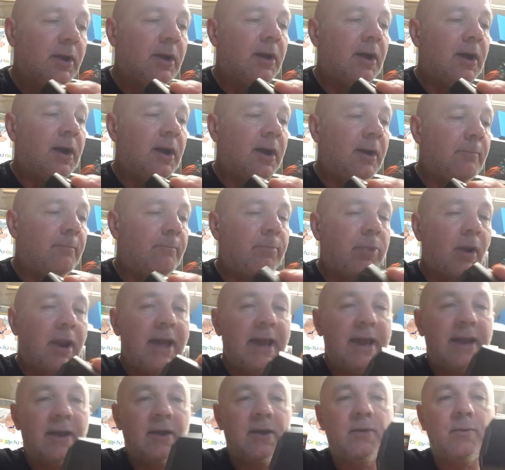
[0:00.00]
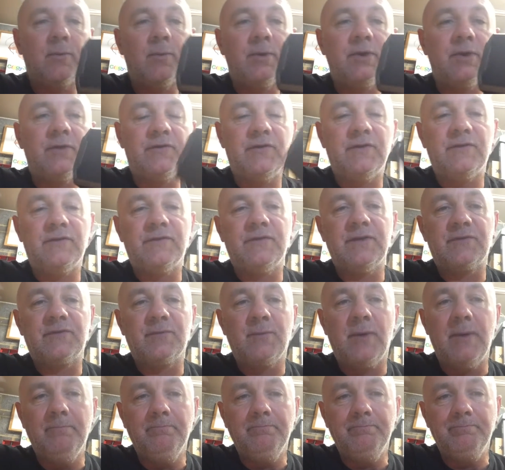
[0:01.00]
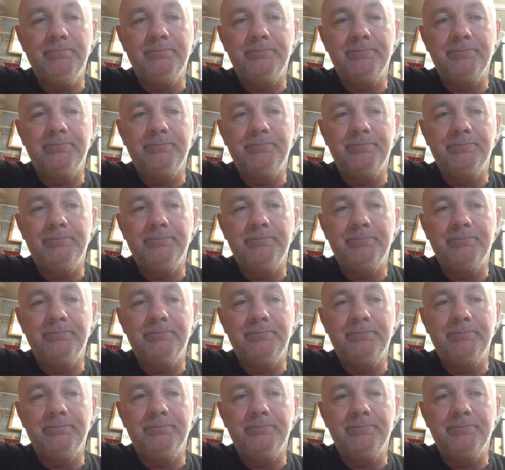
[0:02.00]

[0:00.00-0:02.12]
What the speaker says: Black, which is this one,